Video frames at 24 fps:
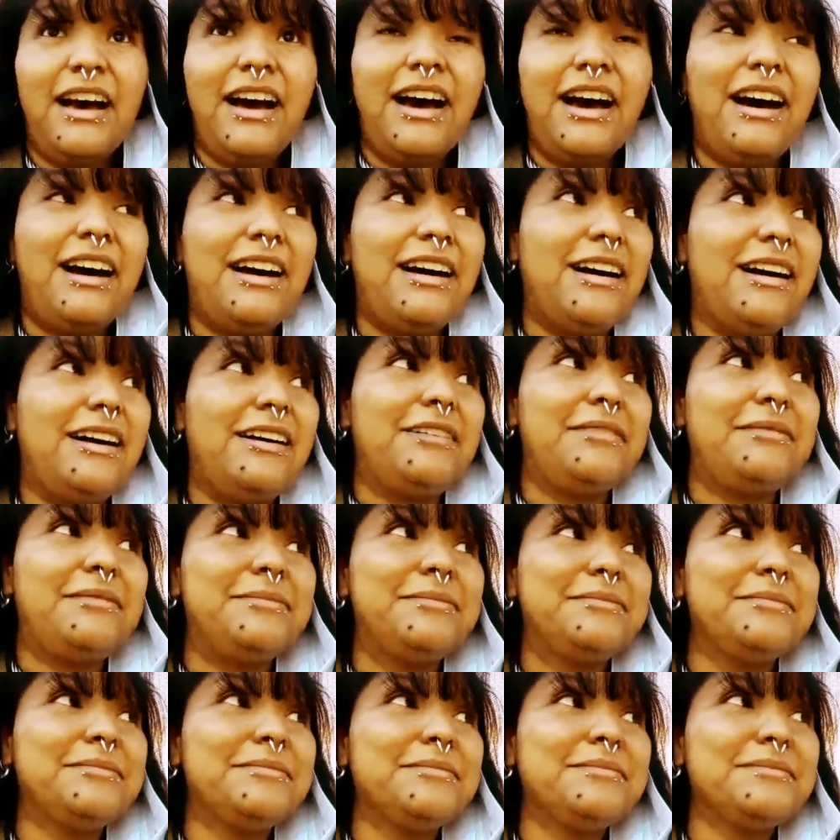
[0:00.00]

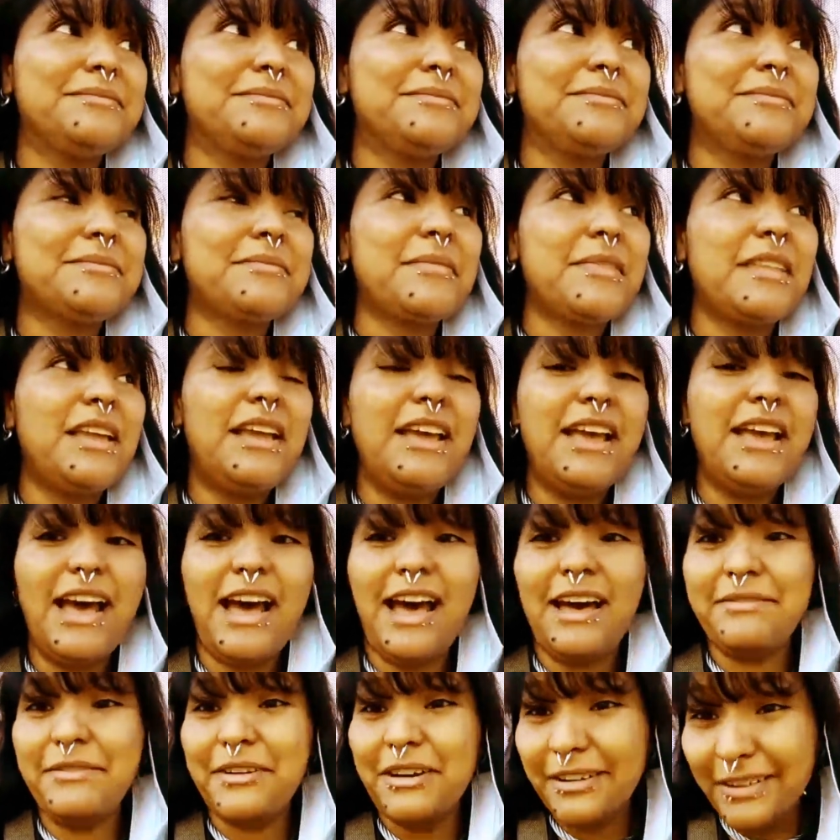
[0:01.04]
Um,
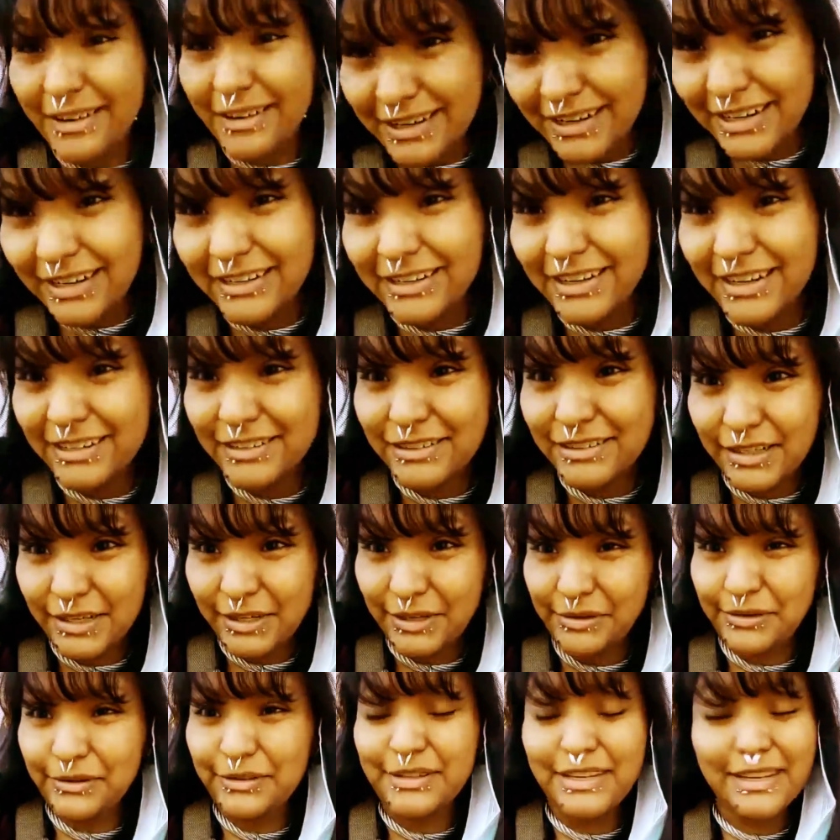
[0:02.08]
I've already done
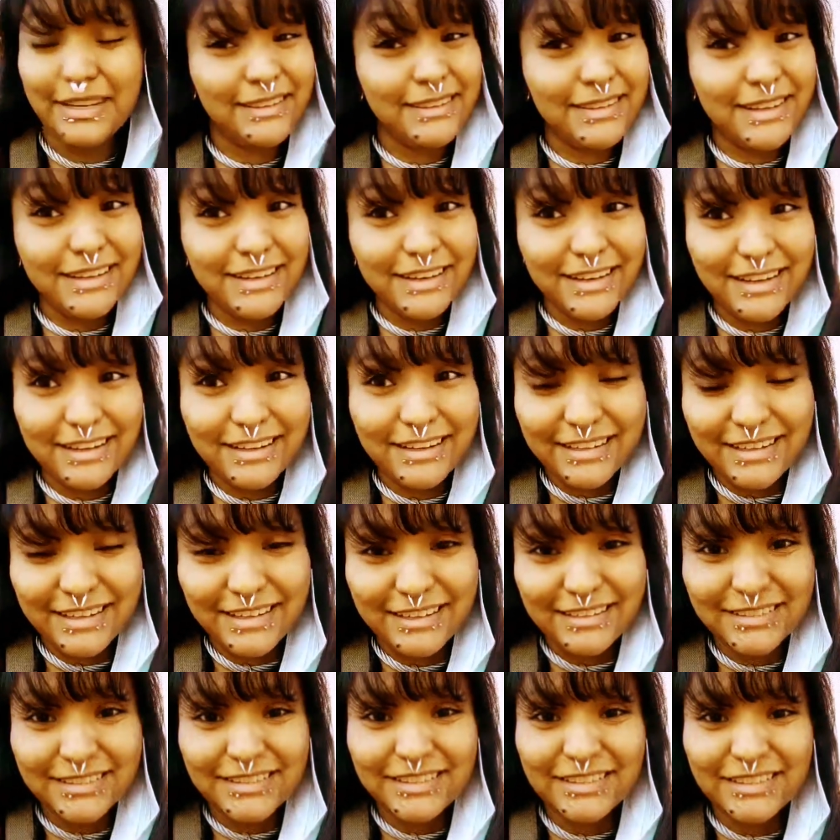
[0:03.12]
two distant
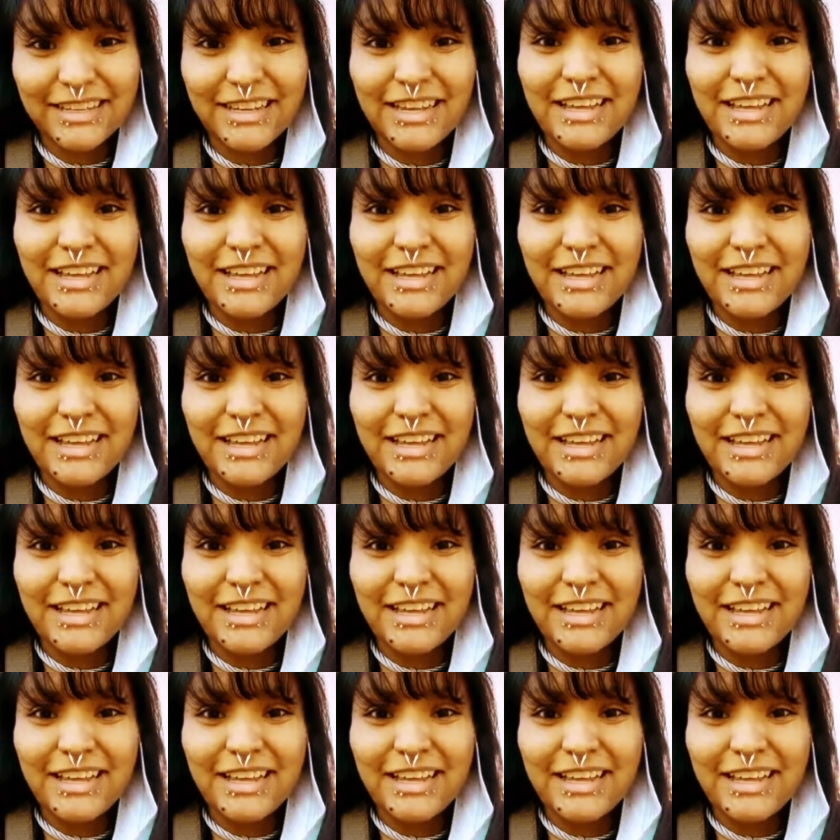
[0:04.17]
healings.